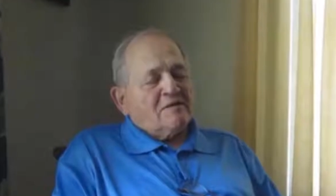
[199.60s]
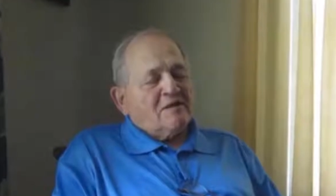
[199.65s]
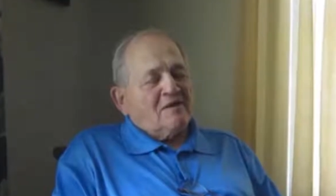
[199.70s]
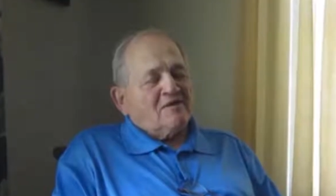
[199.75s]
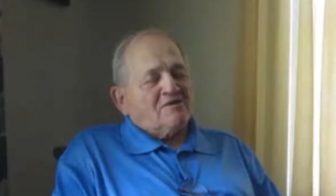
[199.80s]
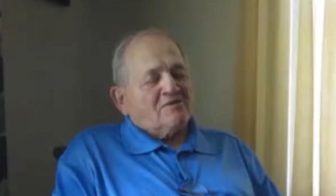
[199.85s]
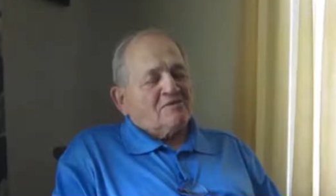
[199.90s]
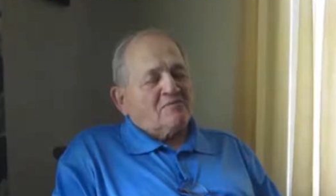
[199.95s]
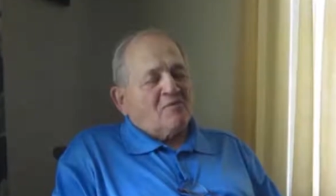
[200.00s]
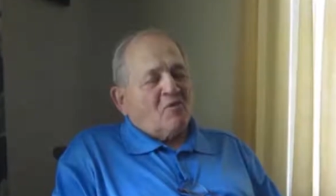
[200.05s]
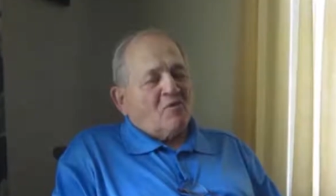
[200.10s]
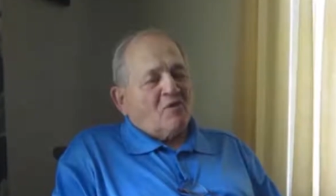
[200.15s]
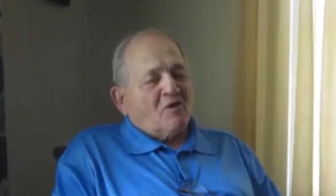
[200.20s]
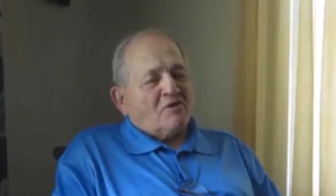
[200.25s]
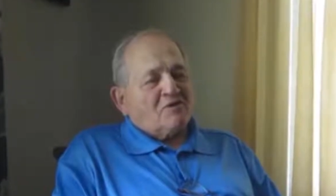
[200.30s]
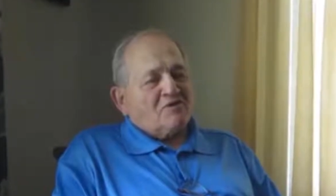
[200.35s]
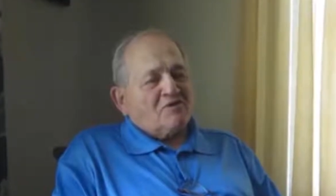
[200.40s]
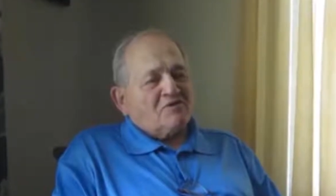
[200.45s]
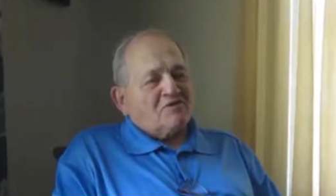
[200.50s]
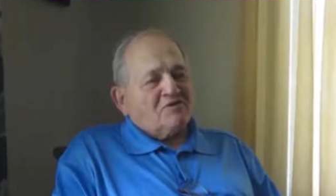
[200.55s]
decent
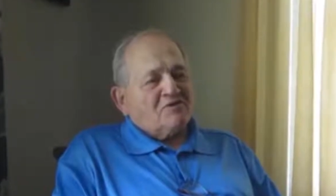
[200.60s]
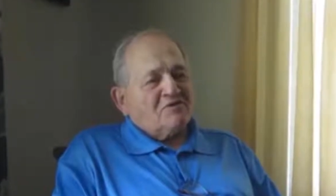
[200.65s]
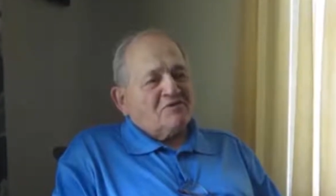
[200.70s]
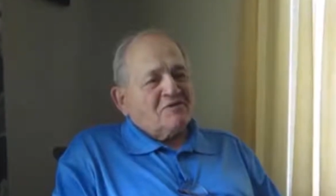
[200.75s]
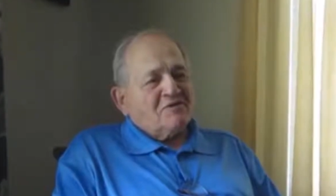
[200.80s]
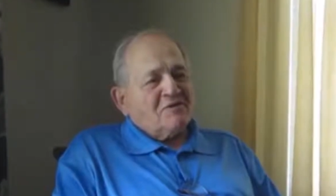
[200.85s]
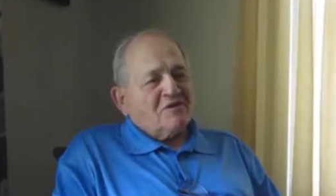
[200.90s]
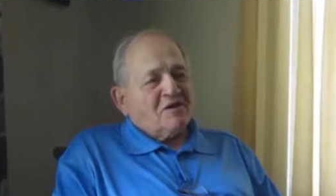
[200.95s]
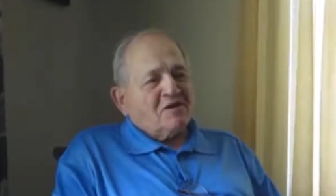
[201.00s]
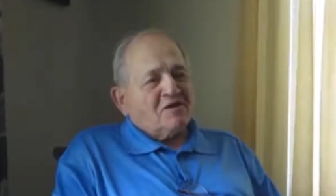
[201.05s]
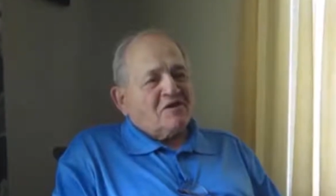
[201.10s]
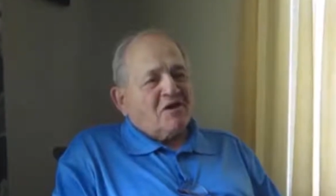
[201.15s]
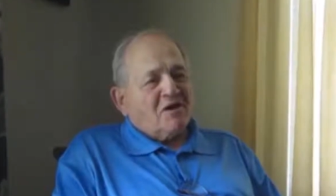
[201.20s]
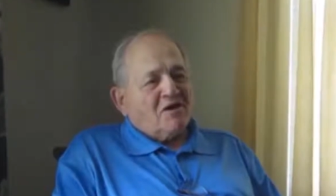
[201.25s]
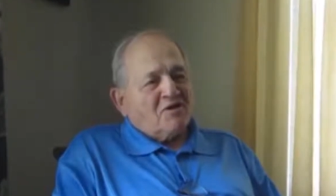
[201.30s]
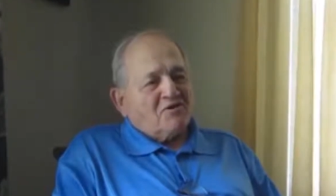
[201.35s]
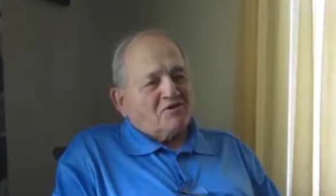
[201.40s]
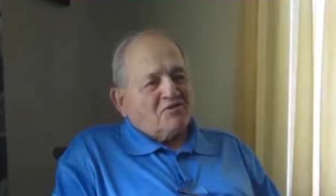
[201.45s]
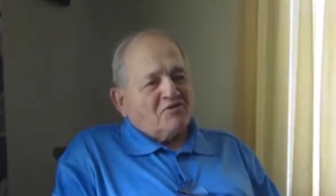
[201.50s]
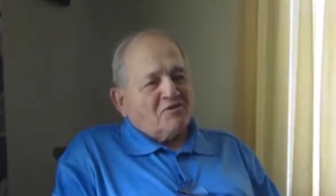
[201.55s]
marks,
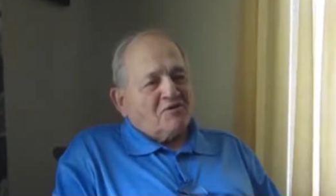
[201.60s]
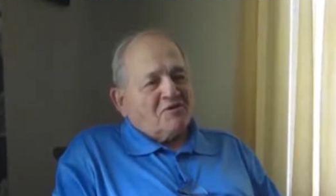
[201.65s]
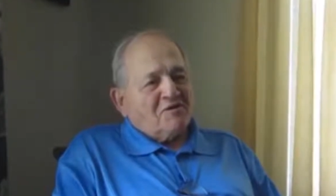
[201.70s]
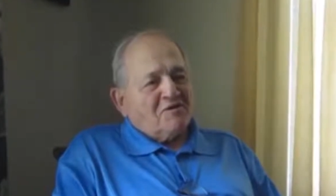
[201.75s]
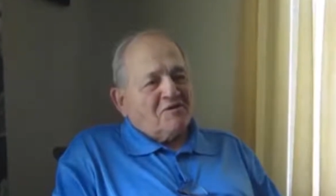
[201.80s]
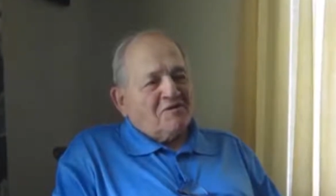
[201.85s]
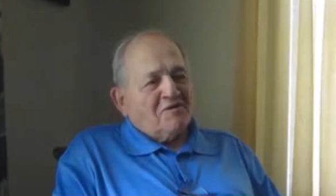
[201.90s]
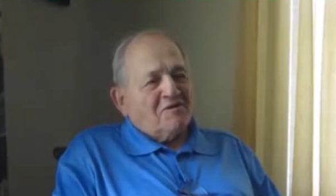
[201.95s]
occasionally.